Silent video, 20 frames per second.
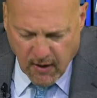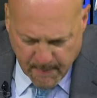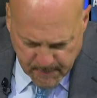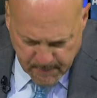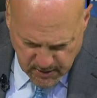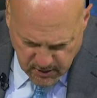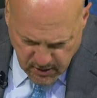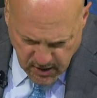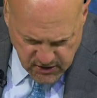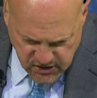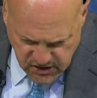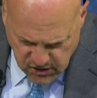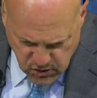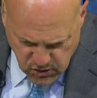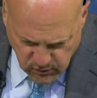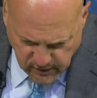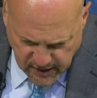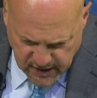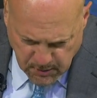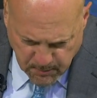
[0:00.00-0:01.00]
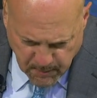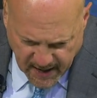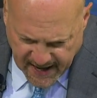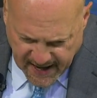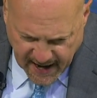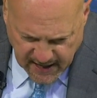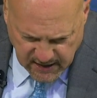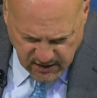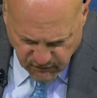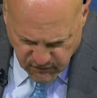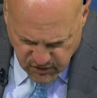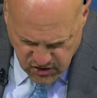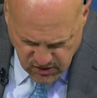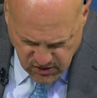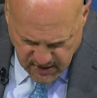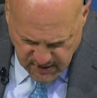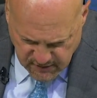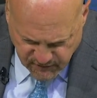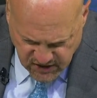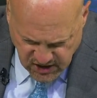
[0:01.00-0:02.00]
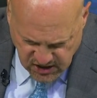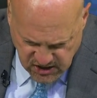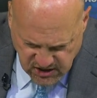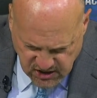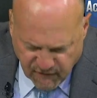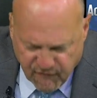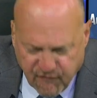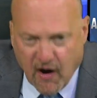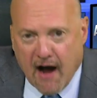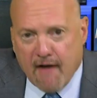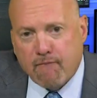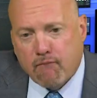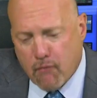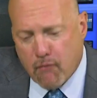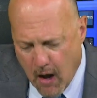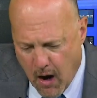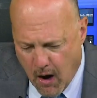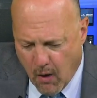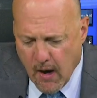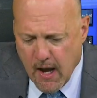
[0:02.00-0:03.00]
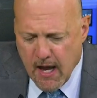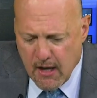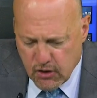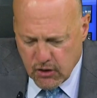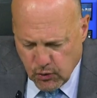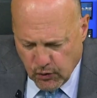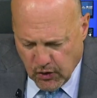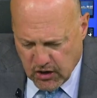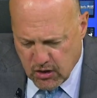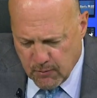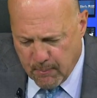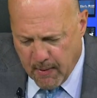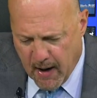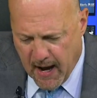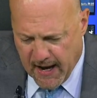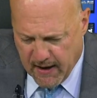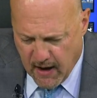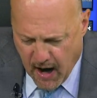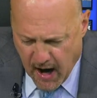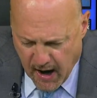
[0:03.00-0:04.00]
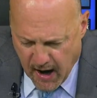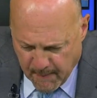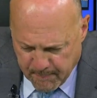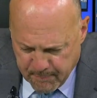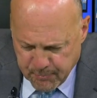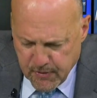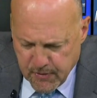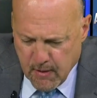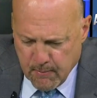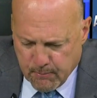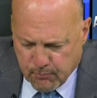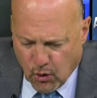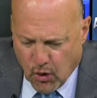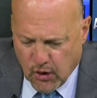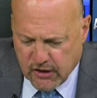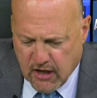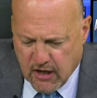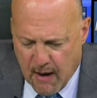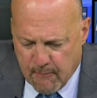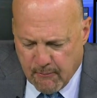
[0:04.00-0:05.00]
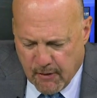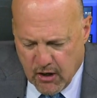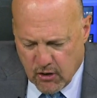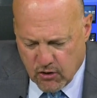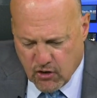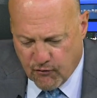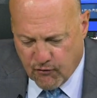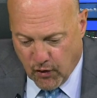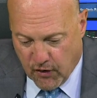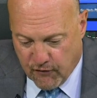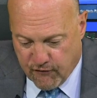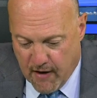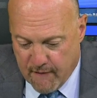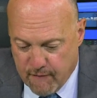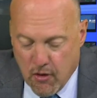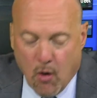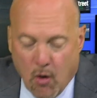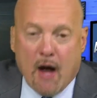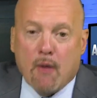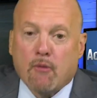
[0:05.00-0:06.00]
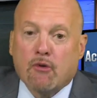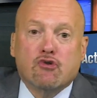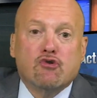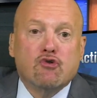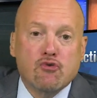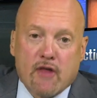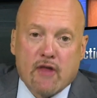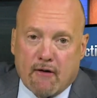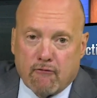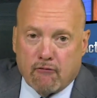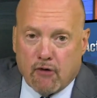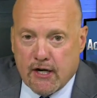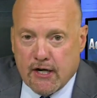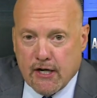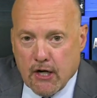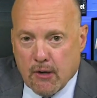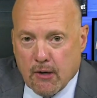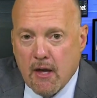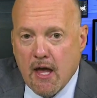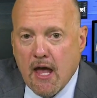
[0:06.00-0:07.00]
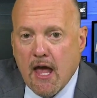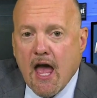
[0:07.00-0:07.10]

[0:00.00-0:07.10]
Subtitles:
I mean, is it too late to buy Activision at 65? No. Too late to buy Broadcom right here, 245? No, I would do that right here.